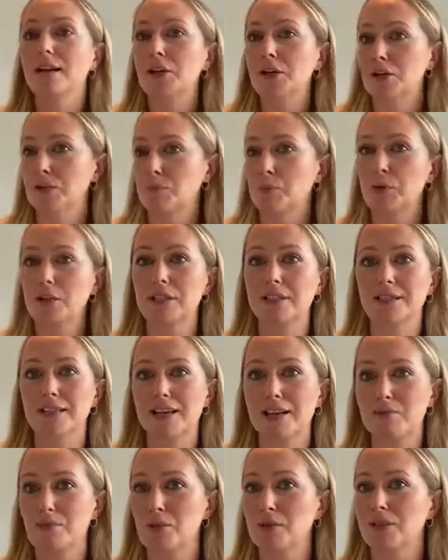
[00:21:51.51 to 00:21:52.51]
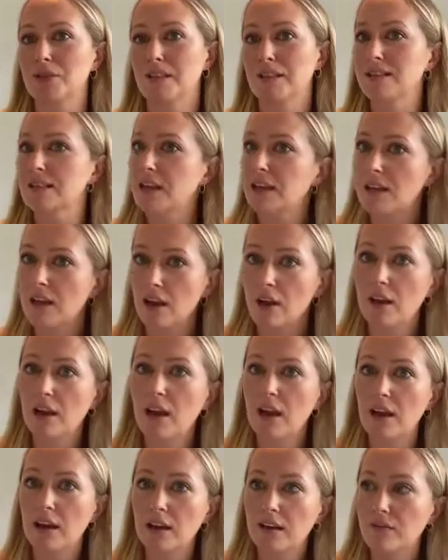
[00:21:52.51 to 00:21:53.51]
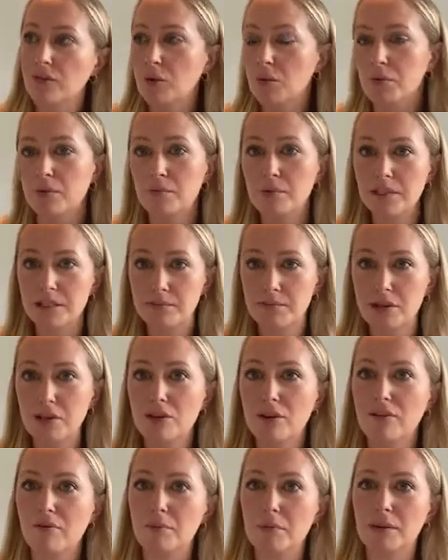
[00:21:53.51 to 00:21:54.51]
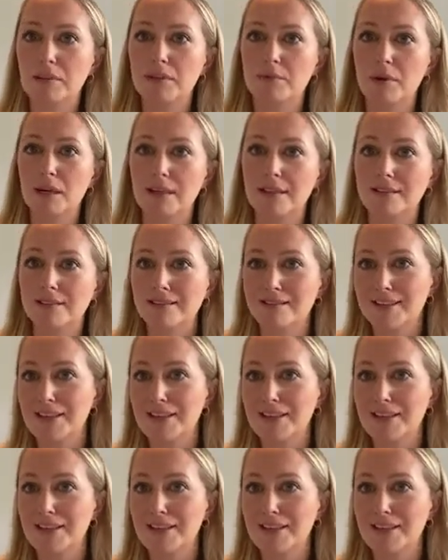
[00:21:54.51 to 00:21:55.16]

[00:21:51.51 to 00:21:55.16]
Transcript: who's pretty stable, who's going to say, yeah, okay, if you want a bit of space, you have a bit of space.